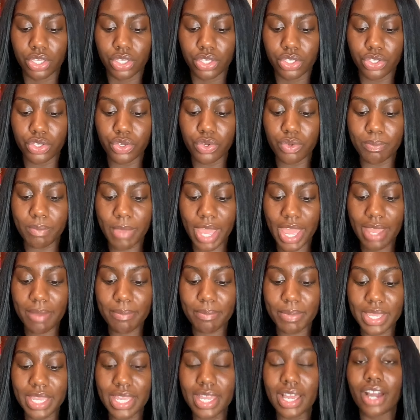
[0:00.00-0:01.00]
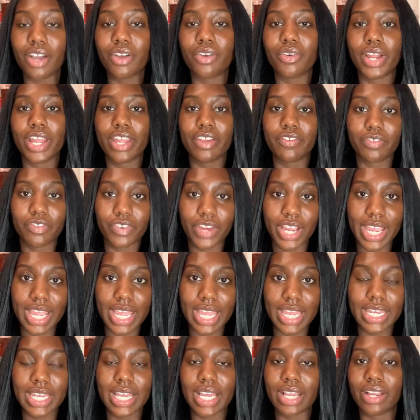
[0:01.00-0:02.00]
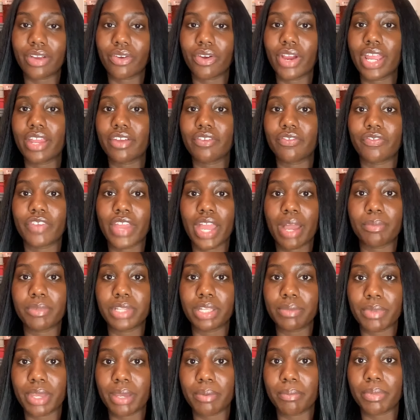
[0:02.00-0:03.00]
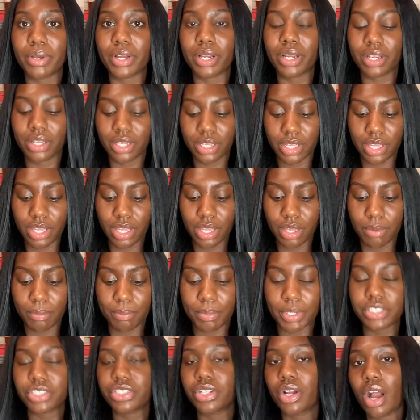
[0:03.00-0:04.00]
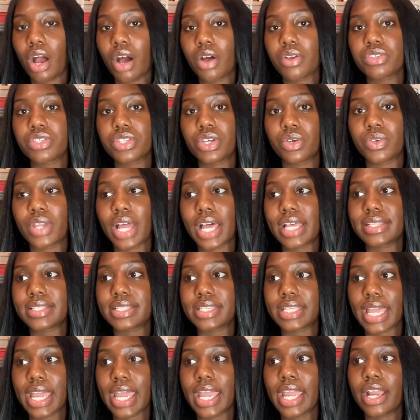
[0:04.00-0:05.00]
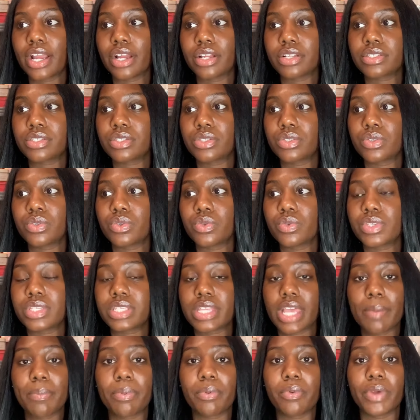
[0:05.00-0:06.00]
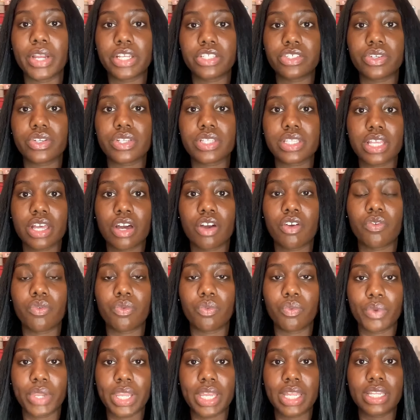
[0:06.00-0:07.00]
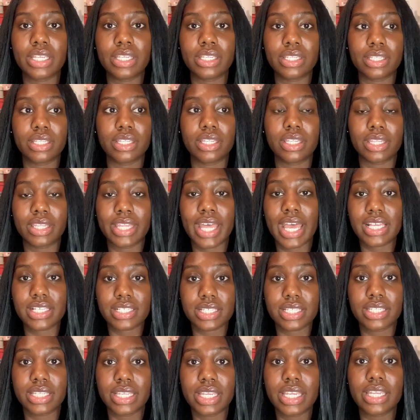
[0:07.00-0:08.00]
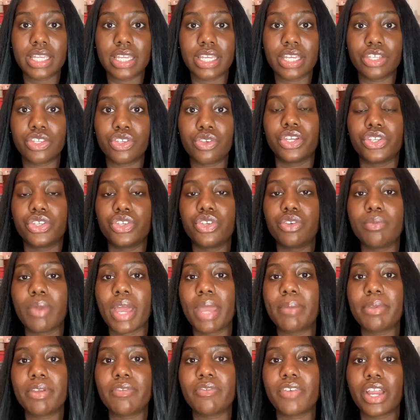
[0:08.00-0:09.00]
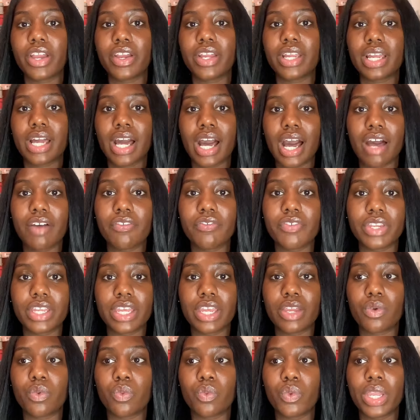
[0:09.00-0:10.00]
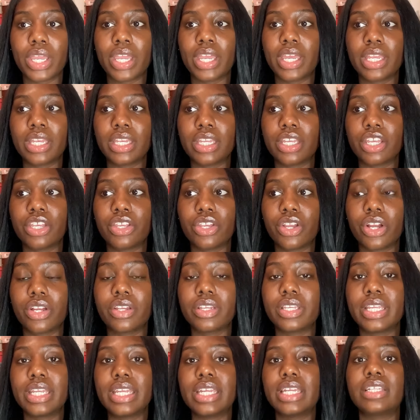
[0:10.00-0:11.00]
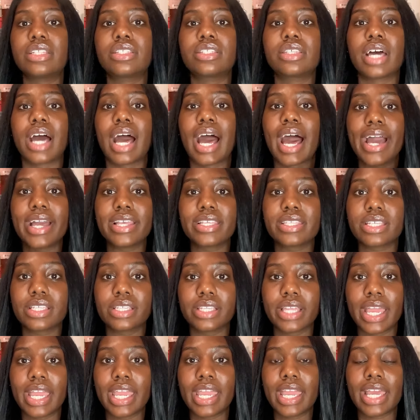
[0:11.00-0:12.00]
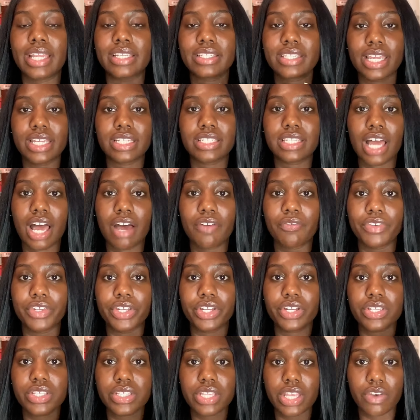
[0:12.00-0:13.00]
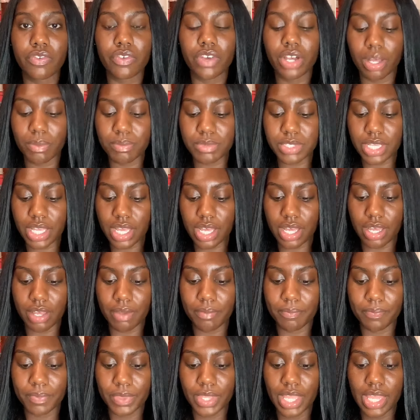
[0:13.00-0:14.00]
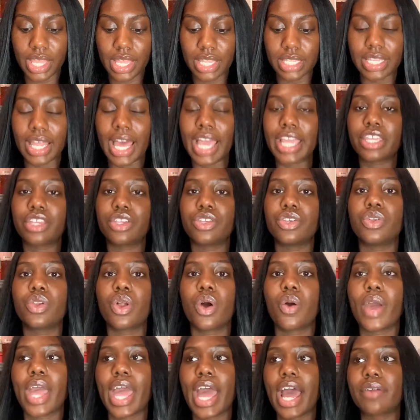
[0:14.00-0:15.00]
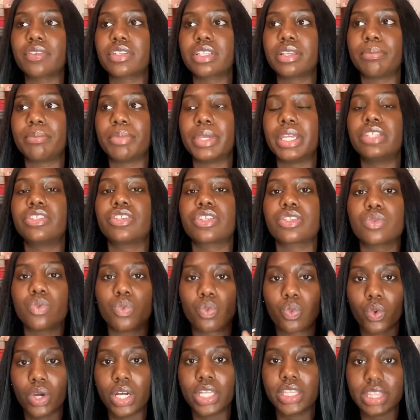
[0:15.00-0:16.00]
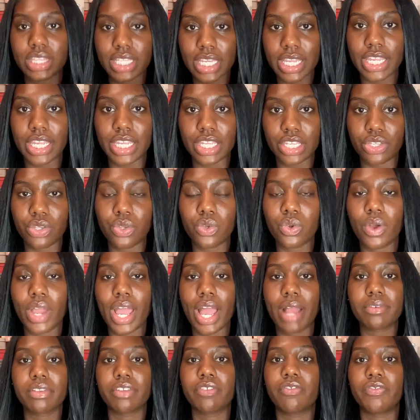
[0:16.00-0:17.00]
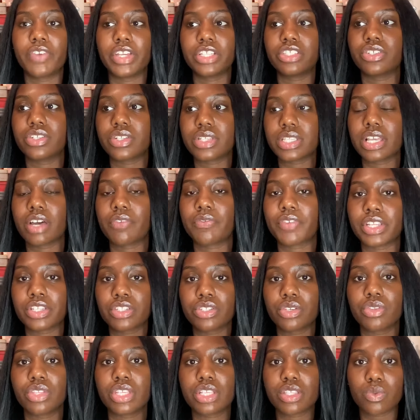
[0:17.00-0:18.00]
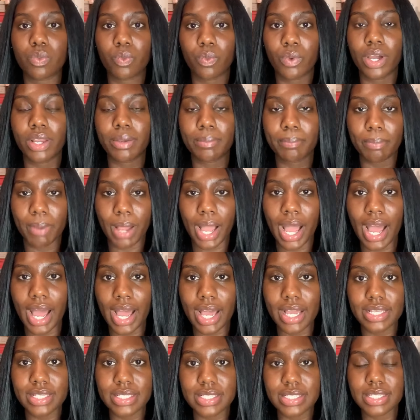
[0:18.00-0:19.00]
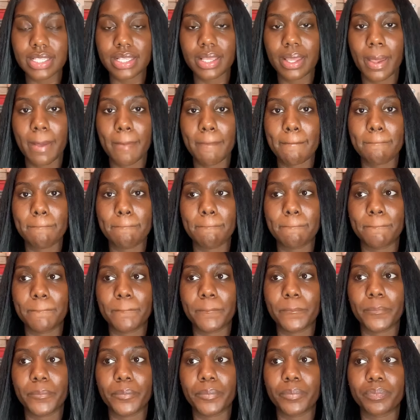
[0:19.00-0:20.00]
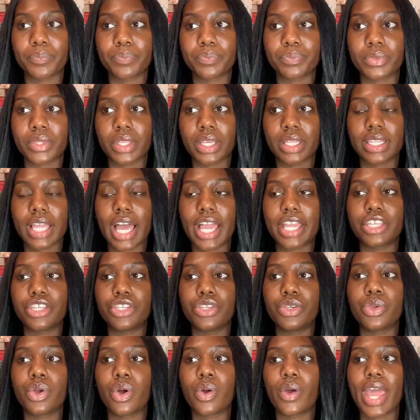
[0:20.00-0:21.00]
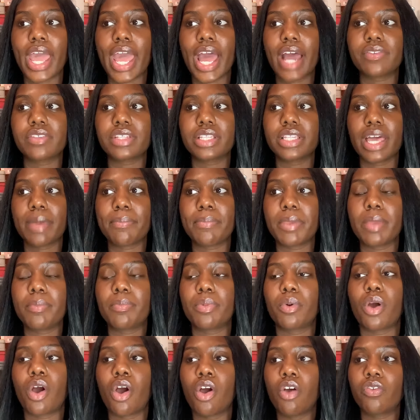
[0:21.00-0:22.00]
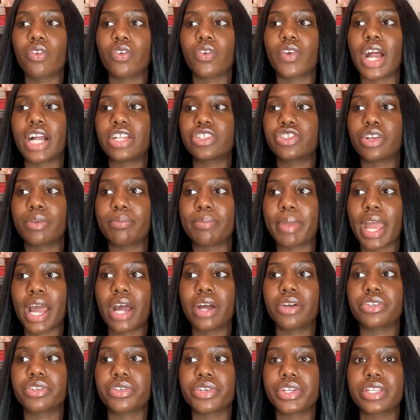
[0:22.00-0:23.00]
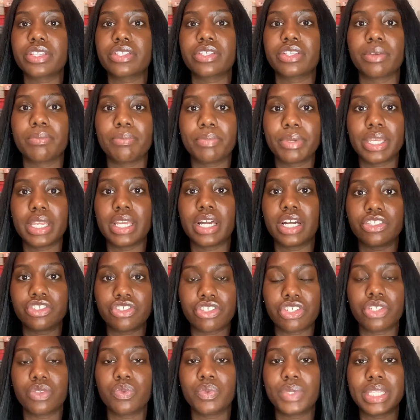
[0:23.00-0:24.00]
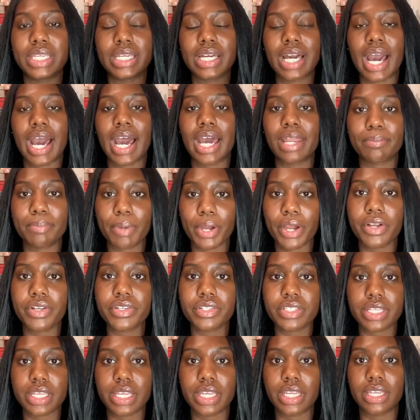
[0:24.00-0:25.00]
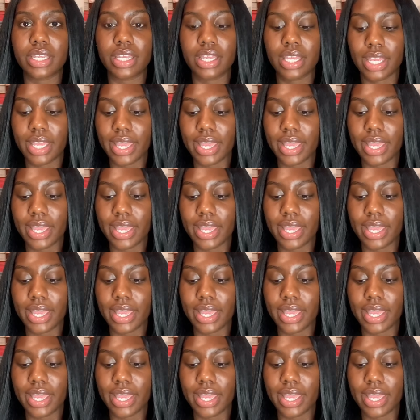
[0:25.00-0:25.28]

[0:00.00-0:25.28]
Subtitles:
You may be a great friend, a great family member, but you're also not scared to separate yourself when that's needed. You may be very confident when your need to isolate and take time for yourself comes up. Like, you don't have to be just one thing. You don't have to fit yourself into this one box. Like, you don't have to let people override your boundaries to be a genuinely kind person.